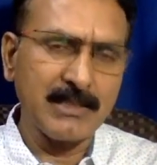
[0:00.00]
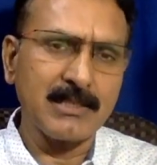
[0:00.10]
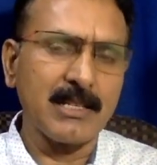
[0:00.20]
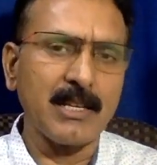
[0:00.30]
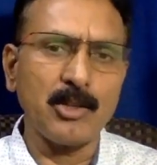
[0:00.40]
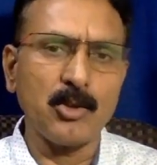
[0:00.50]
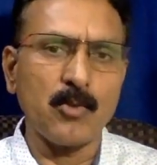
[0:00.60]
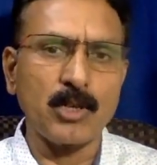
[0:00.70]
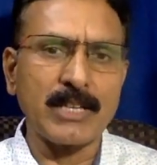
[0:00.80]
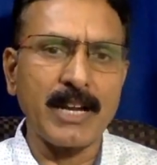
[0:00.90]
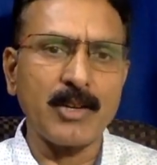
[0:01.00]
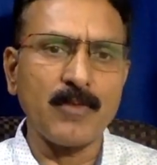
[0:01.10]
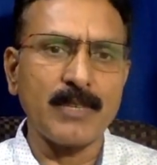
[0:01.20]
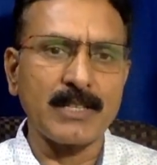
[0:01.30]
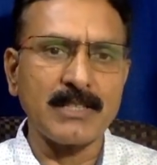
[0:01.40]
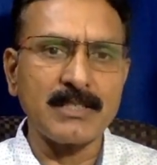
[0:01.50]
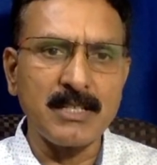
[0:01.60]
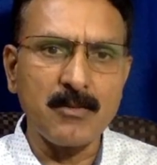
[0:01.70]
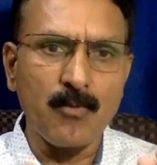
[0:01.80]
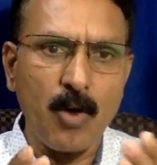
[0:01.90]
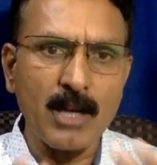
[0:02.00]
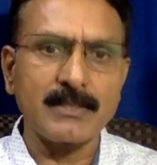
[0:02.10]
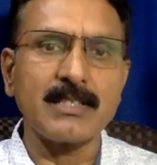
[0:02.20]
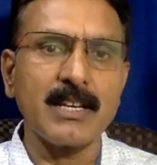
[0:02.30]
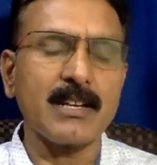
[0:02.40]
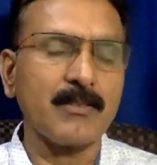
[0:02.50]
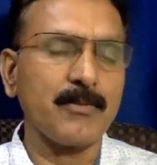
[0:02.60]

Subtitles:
scenario what kind of urgency was there